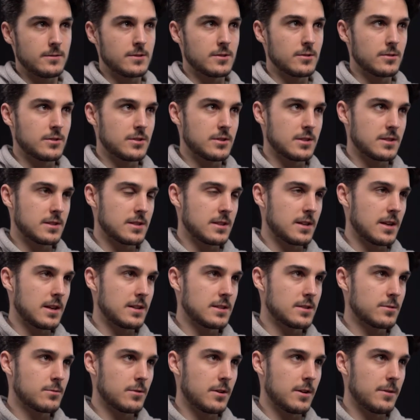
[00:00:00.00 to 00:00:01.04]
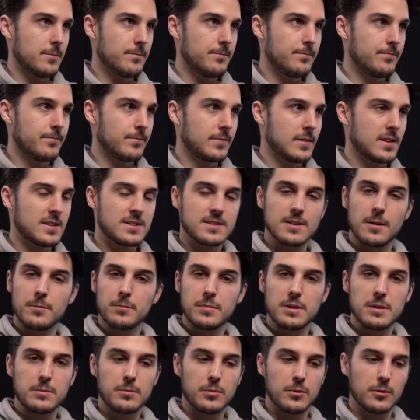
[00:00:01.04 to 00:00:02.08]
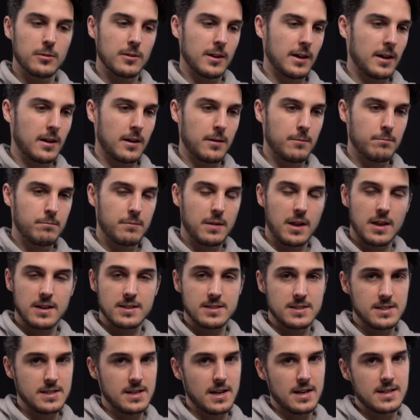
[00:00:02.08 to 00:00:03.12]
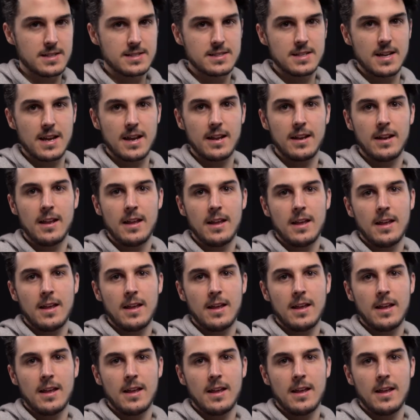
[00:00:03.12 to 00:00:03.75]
So it's just a nice way. Some people, like Casey Neistat,